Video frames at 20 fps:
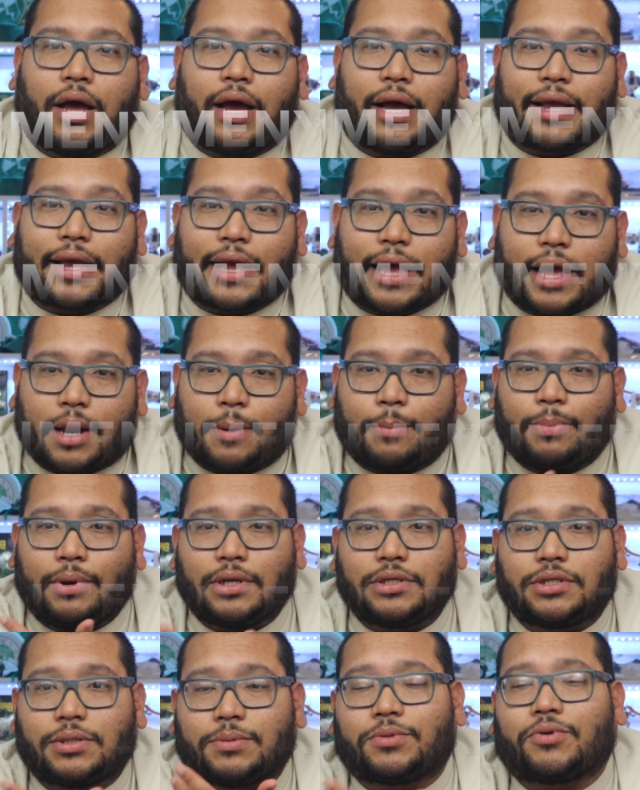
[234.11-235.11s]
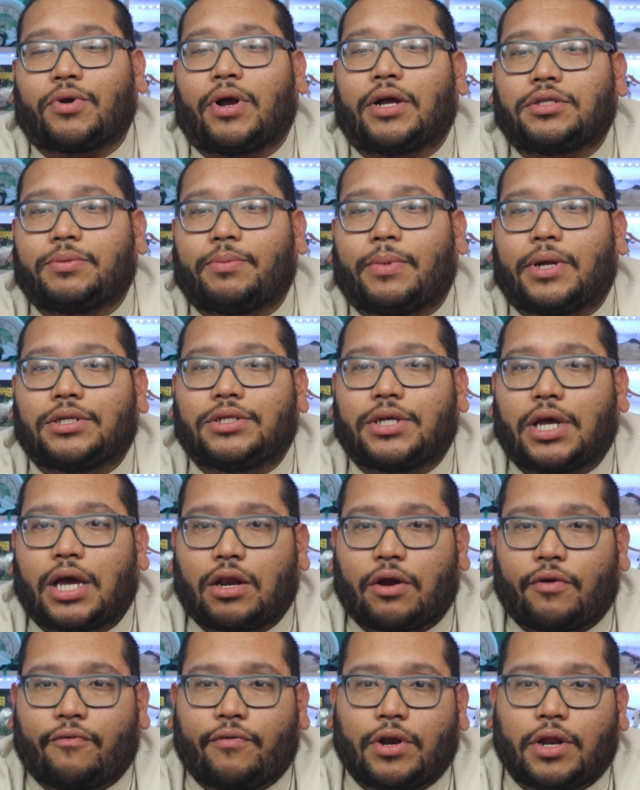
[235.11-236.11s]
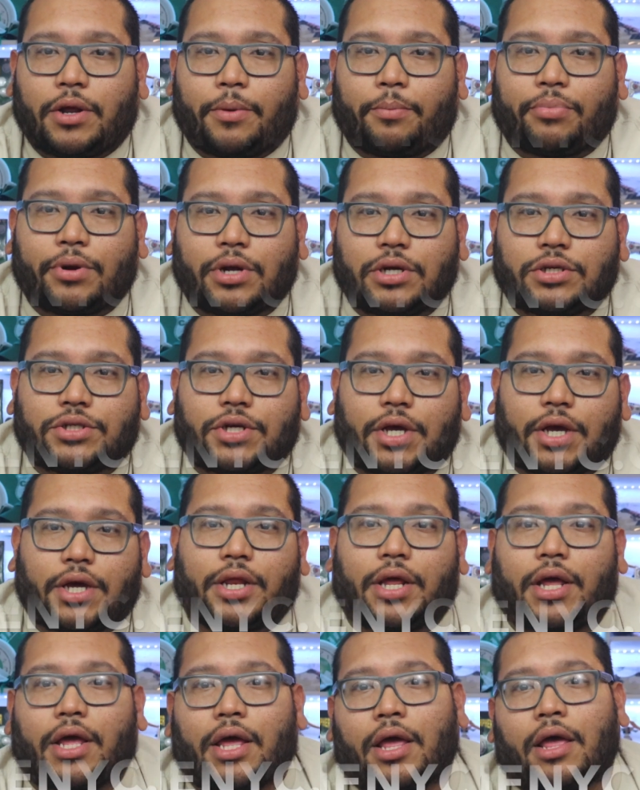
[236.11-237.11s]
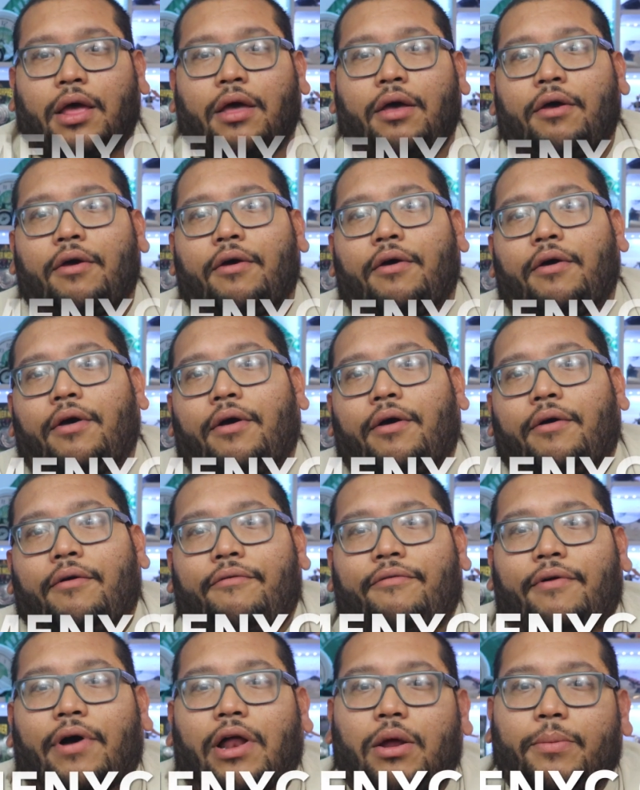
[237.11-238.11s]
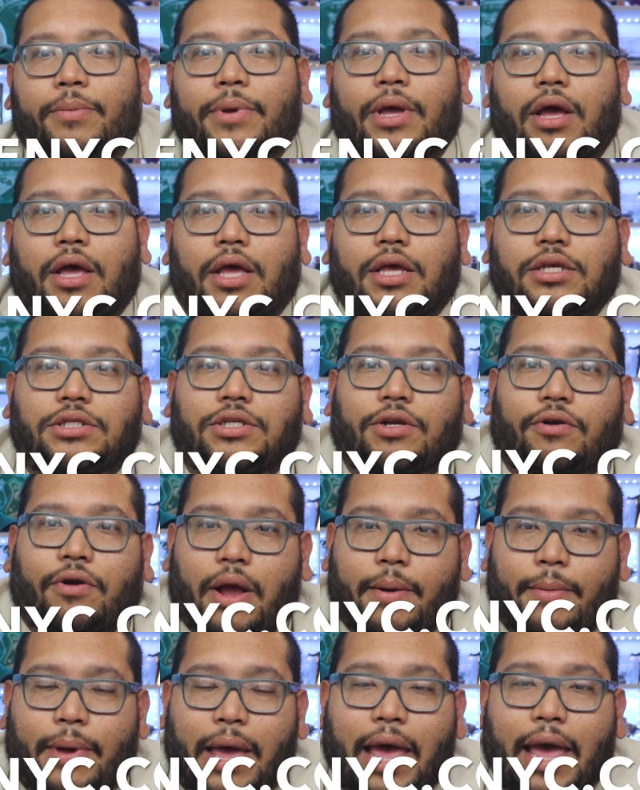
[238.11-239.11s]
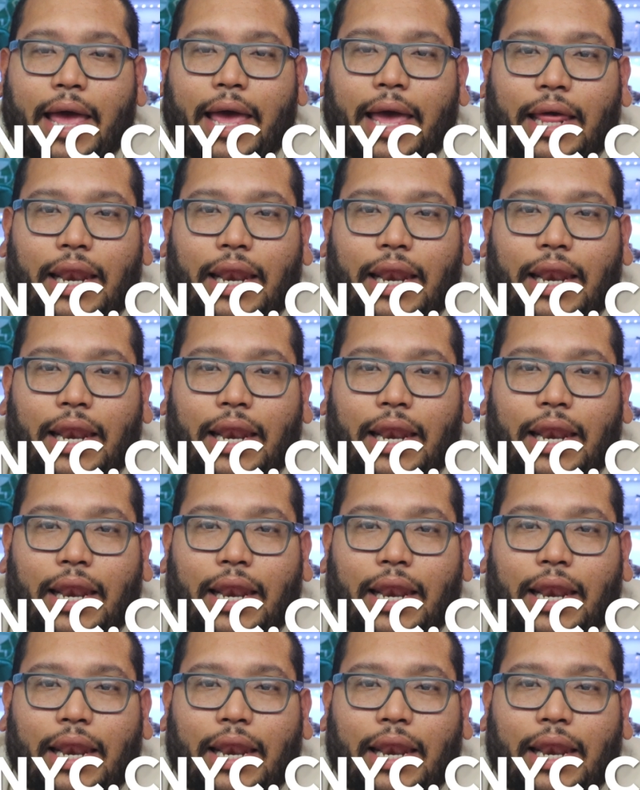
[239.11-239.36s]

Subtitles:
Again, please subscribe to my channel. I really appreciate it. Follow me on Instagram at